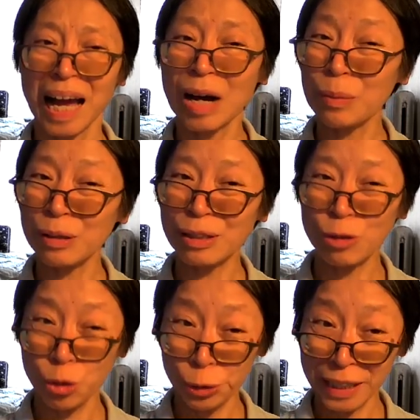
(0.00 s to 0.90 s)
how were
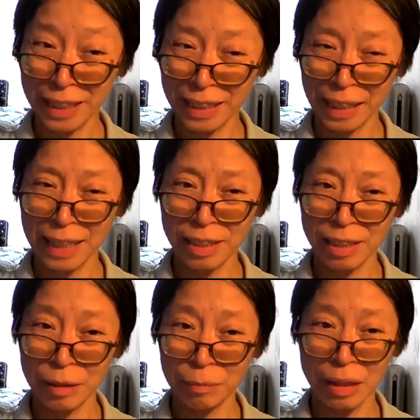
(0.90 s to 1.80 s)
you treated as
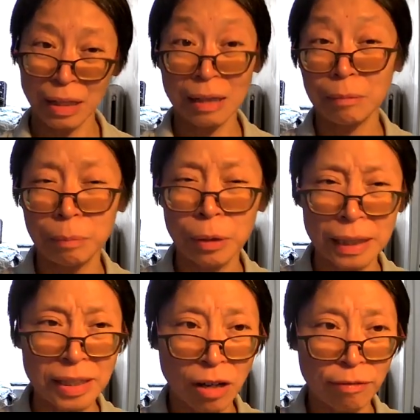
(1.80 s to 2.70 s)
a
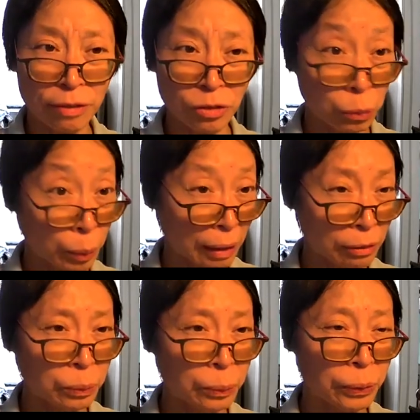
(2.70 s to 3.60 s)
police officer
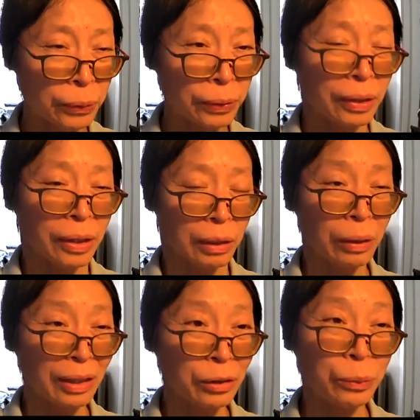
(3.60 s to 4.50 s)
while you were
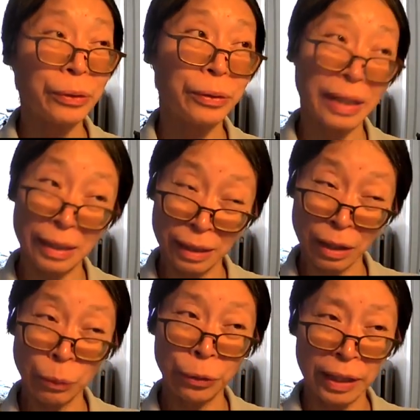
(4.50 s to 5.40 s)

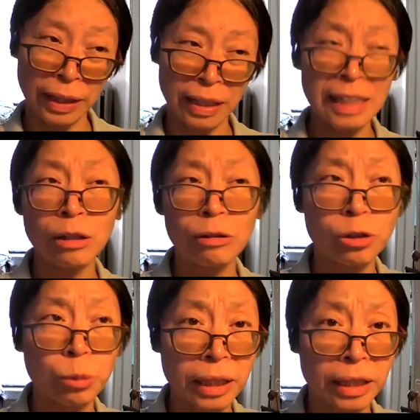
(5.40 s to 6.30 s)
working in
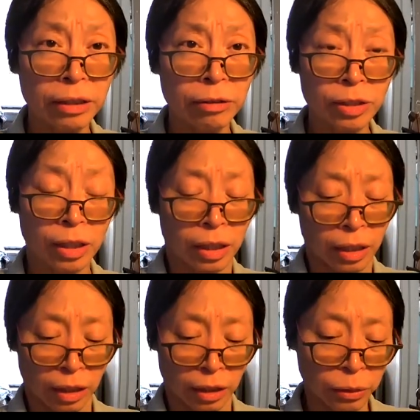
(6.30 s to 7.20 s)
those 20 years?
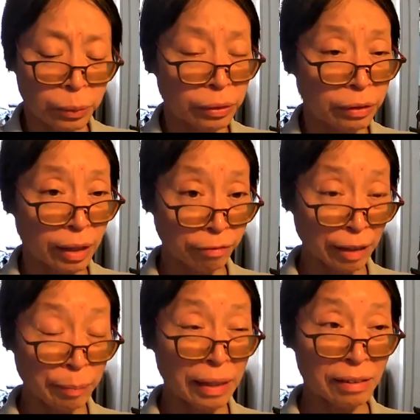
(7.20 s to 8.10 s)
You were a
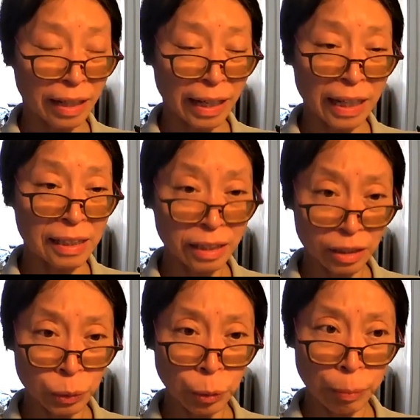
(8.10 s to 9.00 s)
female and
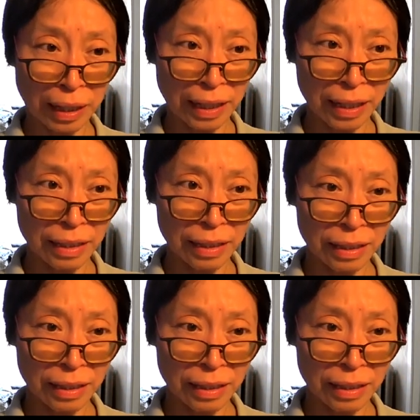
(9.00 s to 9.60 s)
you were Black.